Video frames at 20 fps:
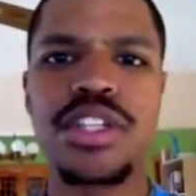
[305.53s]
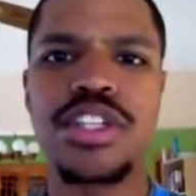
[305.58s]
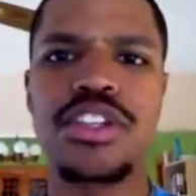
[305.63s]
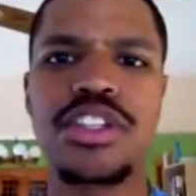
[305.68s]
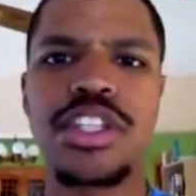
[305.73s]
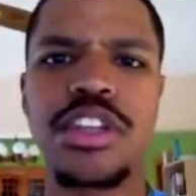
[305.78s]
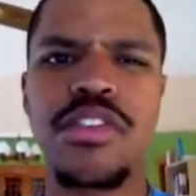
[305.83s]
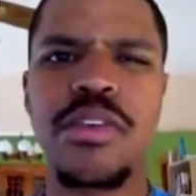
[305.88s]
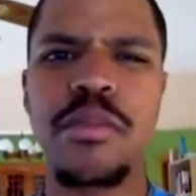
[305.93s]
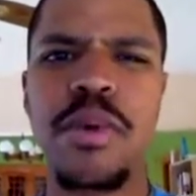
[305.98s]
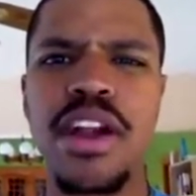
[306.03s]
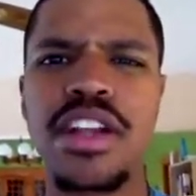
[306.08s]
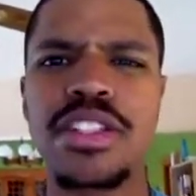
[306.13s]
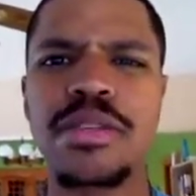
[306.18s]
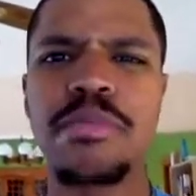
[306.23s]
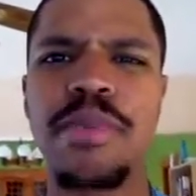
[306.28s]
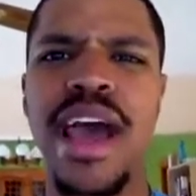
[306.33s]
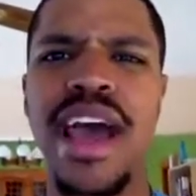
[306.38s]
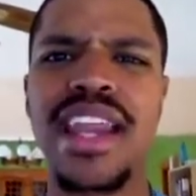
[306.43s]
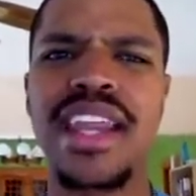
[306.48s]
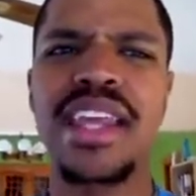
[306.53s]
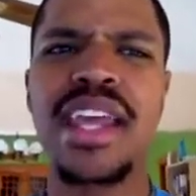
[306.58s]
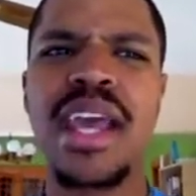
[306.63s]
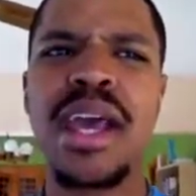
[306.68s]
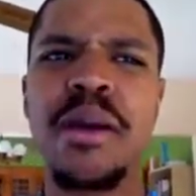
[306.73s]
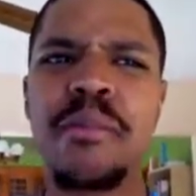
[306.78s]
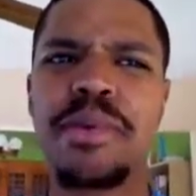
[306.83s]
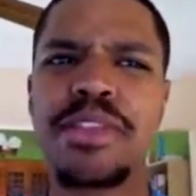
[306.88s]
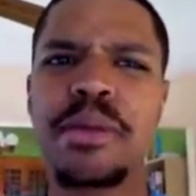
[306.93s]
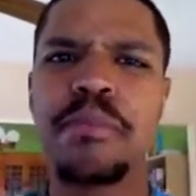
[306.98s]
There's different parts of the body,
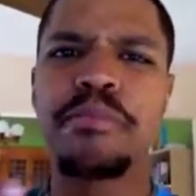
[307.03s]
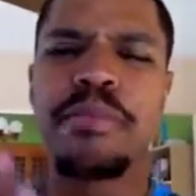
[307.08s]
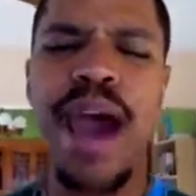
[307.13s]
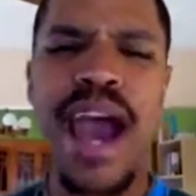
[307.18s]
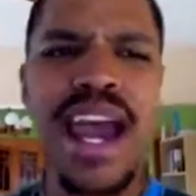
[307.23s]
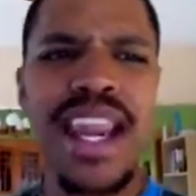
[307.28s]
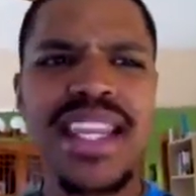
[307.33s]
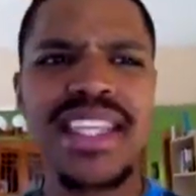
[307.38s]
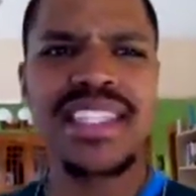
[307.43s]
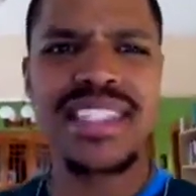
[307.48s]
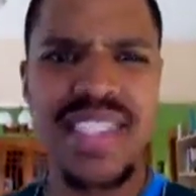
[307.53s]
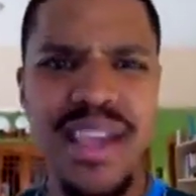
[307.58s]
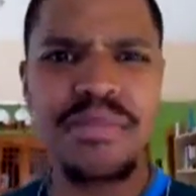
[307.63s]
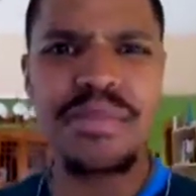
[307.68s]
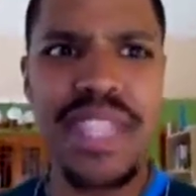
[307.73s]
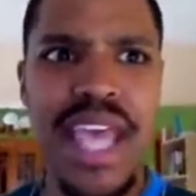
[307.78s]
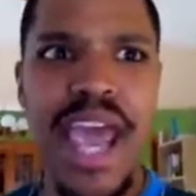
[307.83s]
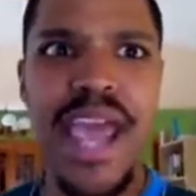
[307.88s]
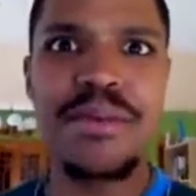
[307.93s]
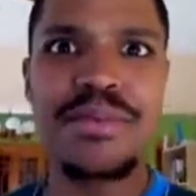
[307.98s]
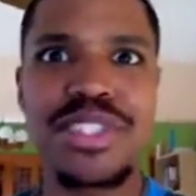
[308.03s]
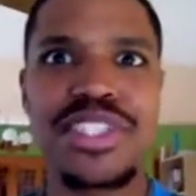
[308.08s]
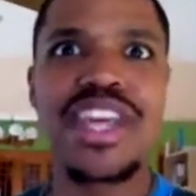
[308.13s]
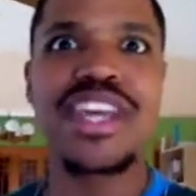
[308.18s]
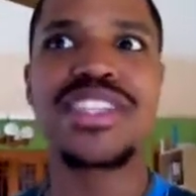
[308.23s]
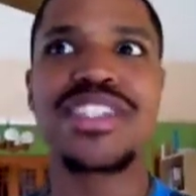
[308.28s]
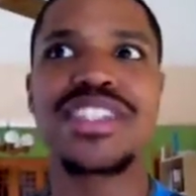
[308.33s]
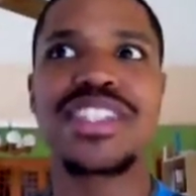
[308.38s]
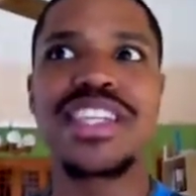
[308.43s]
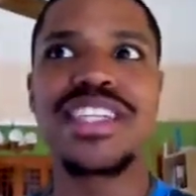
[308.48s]
but the body sometimes
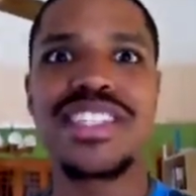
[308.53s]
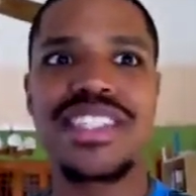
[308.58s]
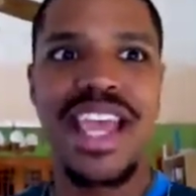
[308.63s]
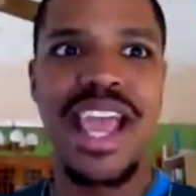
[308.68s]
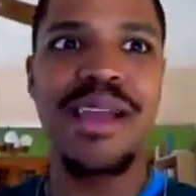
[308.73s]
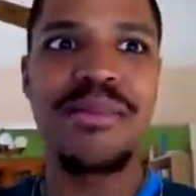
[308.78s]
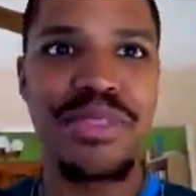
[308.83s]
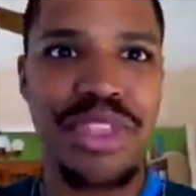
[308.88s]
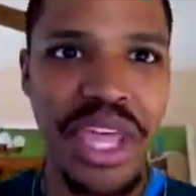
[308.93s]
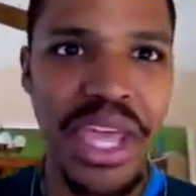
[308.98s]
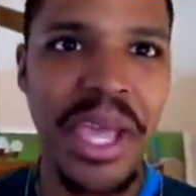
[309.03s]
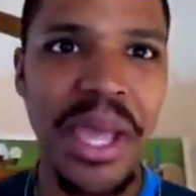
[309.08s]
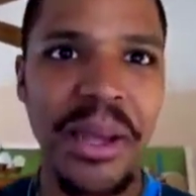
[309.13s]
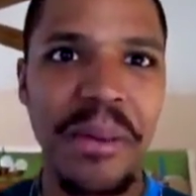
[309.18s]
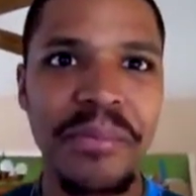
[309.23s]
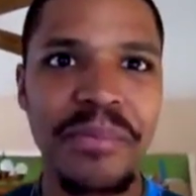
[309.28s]
does the same thing.